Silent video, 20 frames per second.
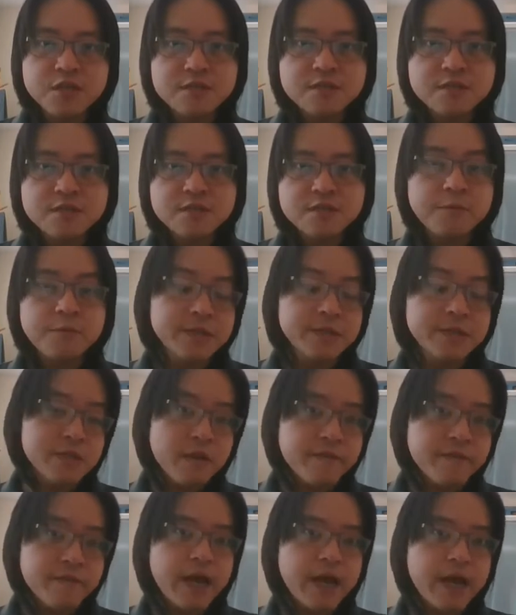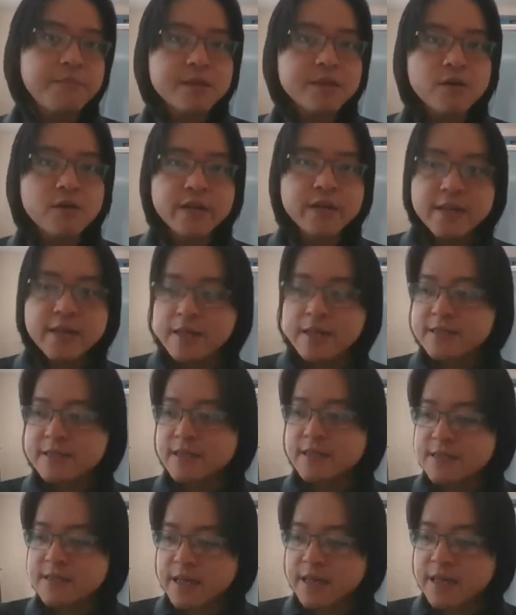that we solve, Hamiltonian is the
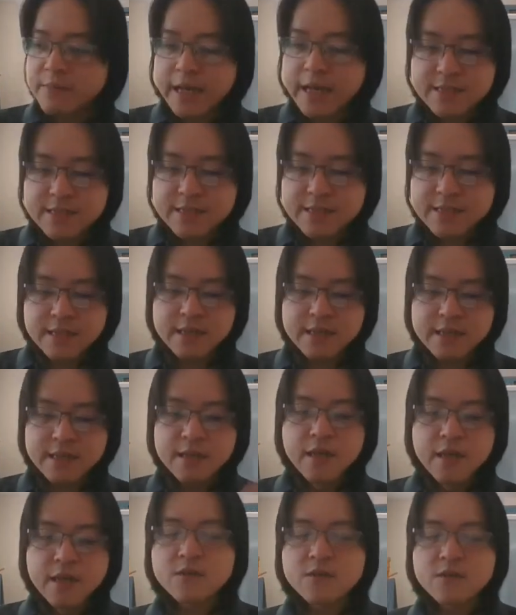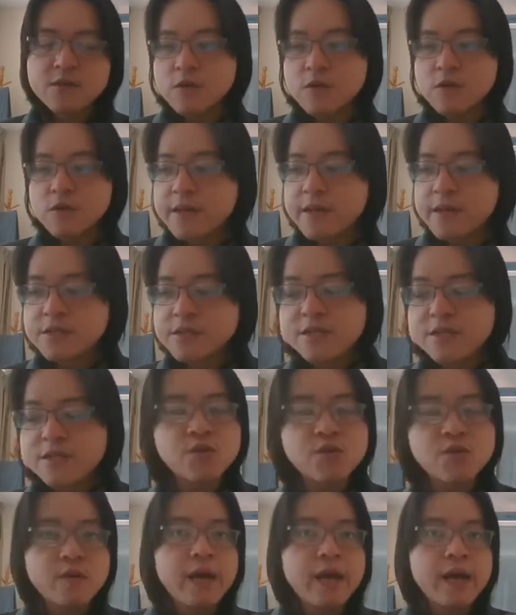same as the total energy.
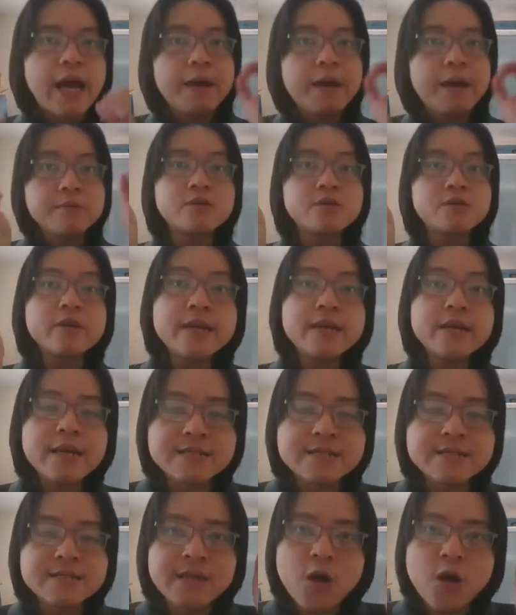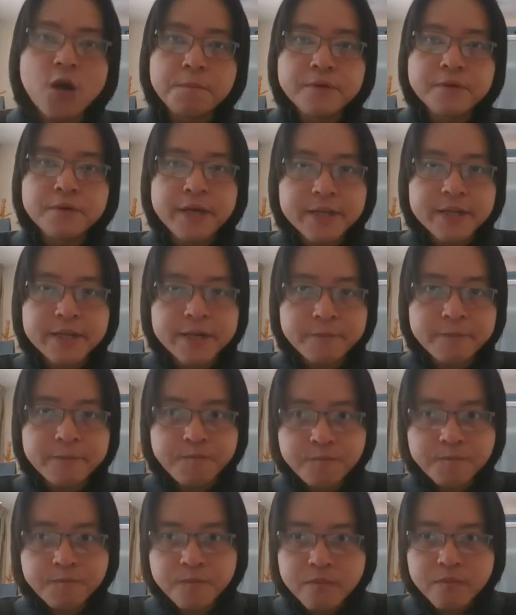So Hamiltonian is an operator,
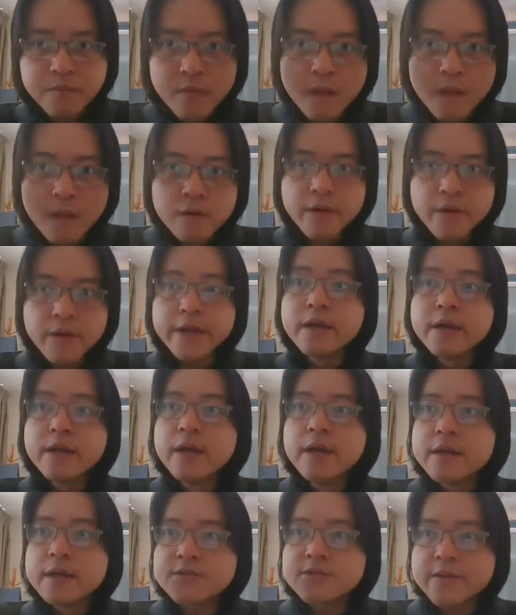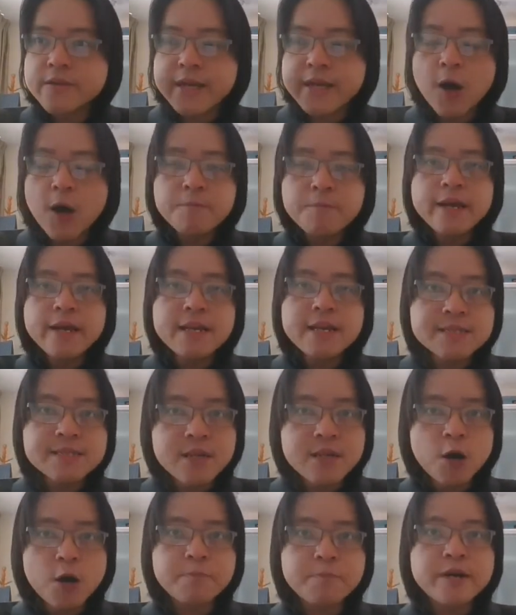right? So it is an
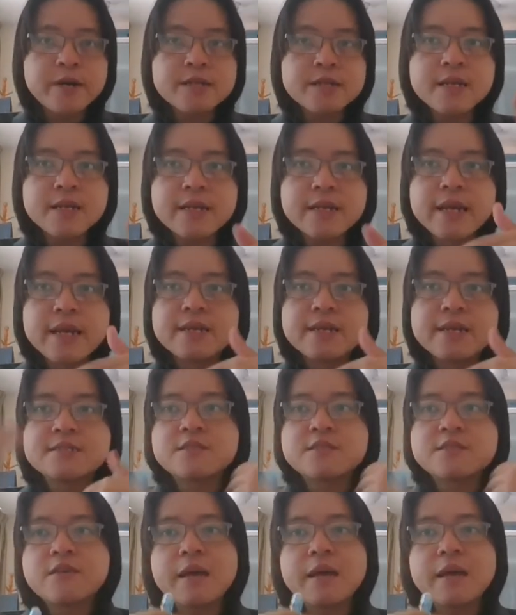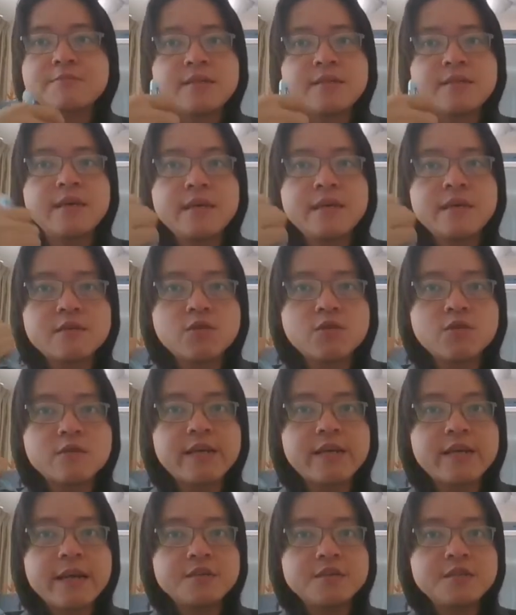operator that describes the total
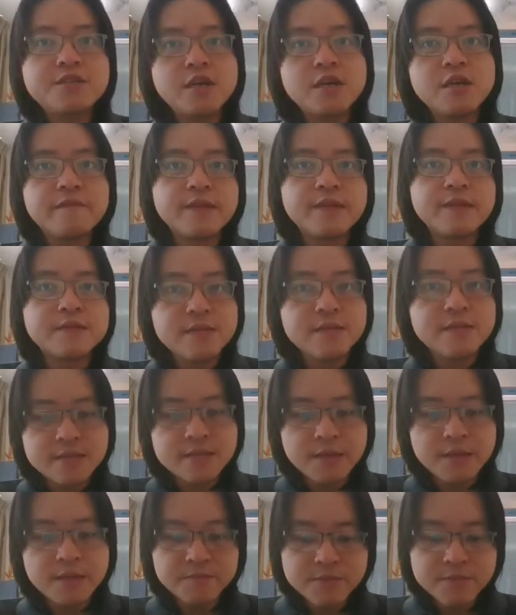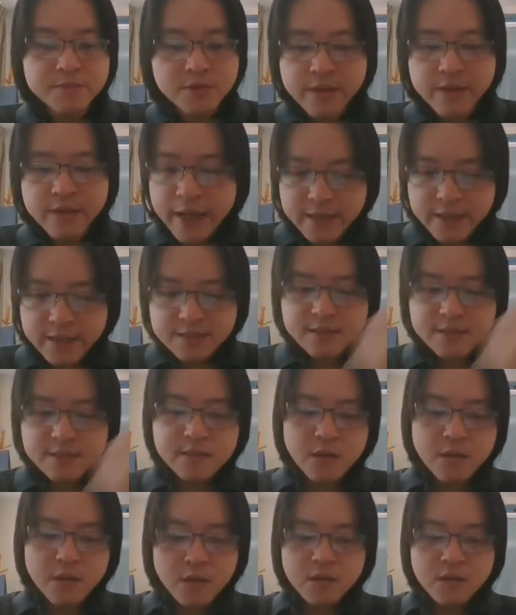energy of the system. So that is
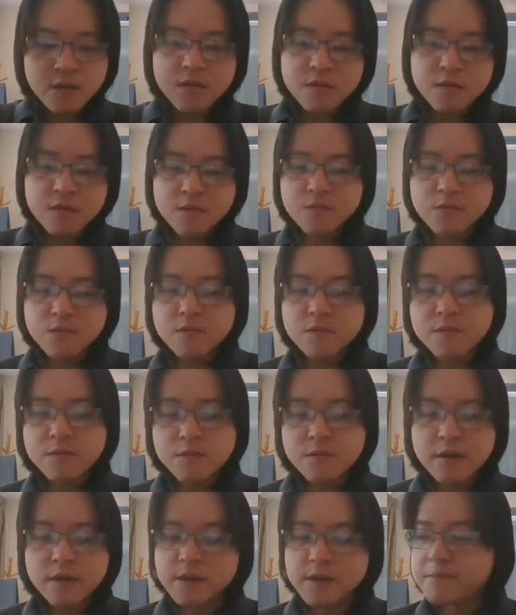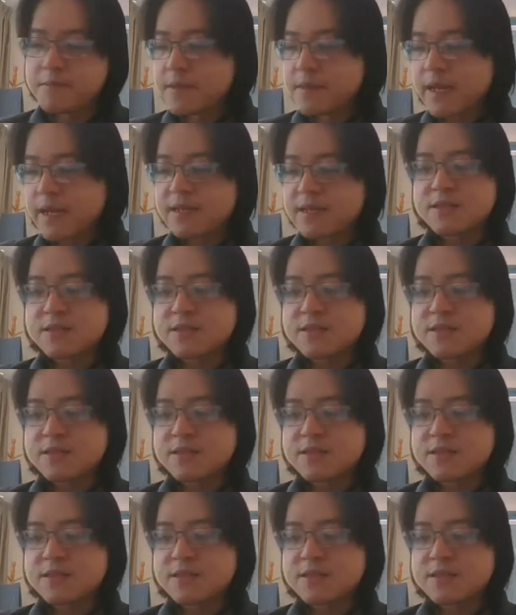all. That is all